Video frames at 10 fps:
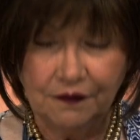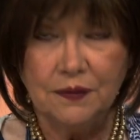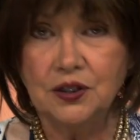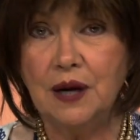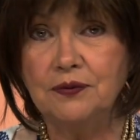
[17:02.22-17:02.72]

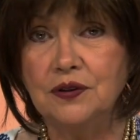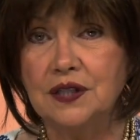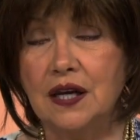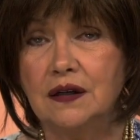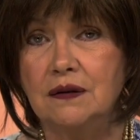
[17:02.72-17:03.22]
from chapter
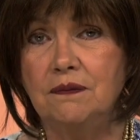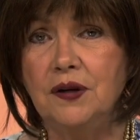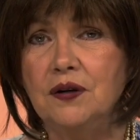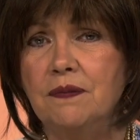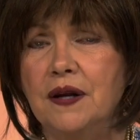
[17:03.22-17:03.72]
10
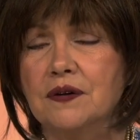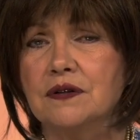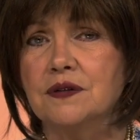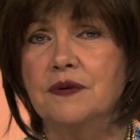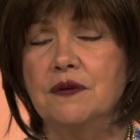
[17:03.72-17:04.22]
Bitter, Better,
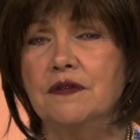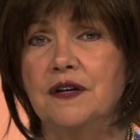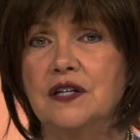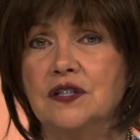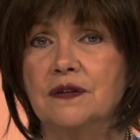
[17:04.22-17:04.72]
or Sweet
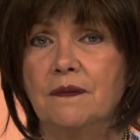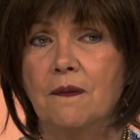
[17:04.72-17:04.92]
Revenge.